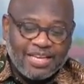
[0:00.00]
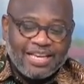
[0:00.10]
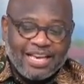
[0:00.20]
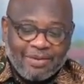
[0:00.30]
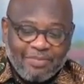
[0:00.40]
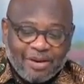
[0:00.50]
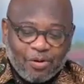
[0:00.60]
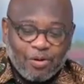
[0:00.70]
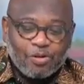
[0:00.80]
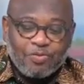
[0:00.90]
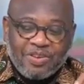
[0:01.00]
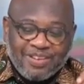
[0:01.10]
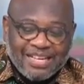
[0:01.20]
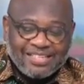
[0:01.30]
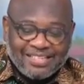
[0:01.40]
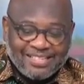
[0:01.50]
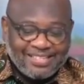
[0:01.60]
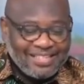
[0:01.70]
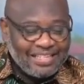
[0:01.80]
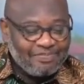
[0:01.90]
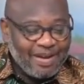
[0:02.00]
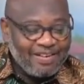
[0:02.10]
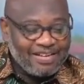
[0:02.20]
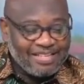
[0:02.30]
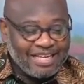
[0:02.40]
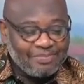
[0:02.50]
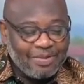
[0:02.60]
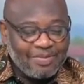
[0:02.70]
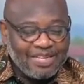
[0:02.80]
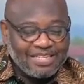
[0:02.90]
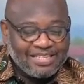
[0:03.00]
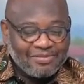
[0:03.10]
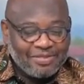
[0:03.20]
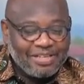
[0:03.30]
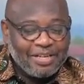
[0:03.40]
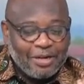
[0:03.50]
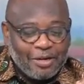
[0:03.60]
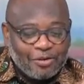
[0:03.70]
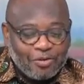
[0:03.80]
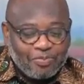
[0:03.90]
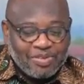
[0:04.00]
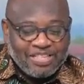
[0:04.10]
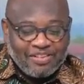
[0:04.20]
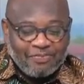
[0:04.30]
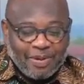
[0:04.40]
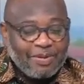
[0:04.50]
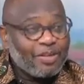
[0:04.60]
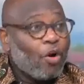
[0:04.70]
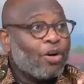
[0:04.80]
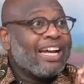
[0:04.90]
and may cause to be erected such barriers as may be necessary to preserve public order.